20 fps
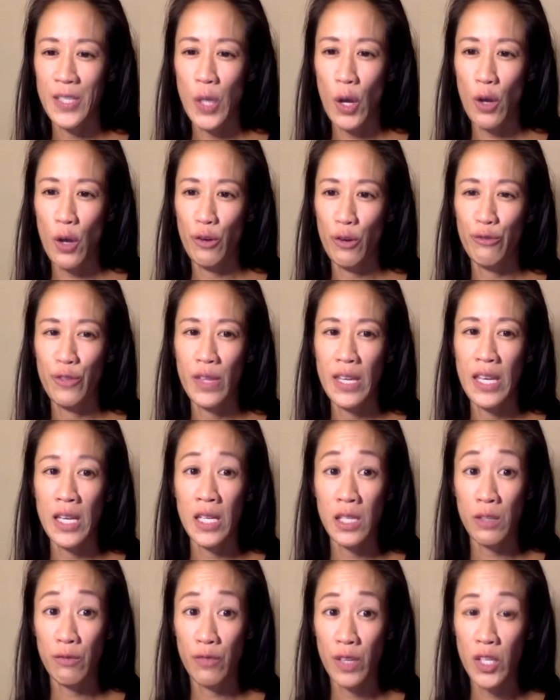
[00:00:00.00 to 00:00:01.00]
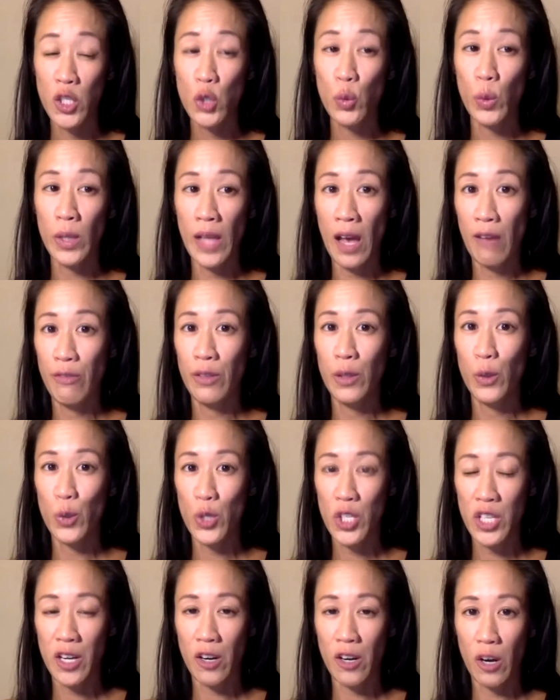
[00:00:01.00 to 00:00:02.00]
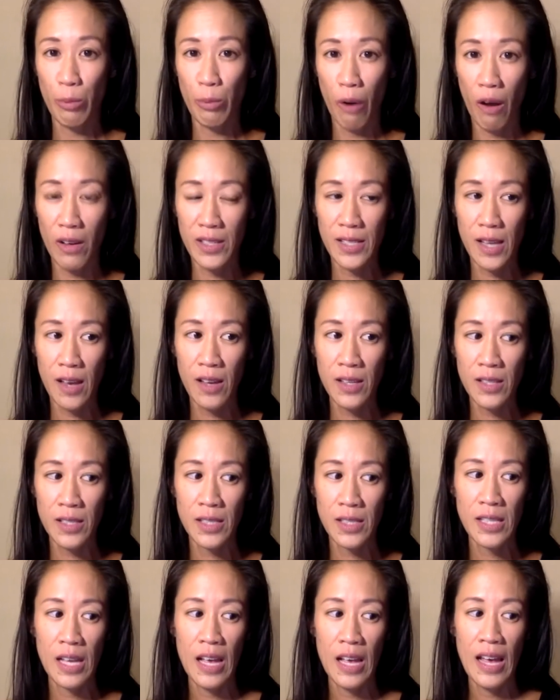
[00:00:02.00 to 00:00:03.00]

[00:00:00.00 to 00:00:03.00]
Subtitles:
of the individual evolutionary process